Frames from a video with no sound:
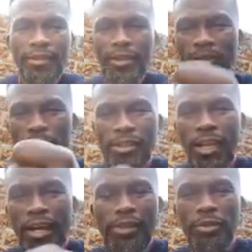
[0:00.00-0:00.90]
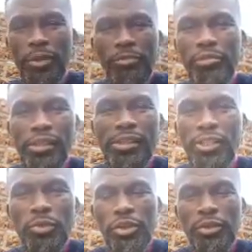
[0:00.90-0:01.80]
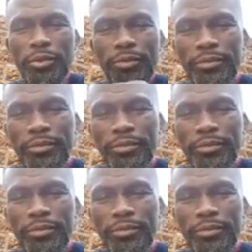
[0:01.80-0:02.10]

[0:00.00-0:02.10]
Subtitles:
It was nice doing business with you.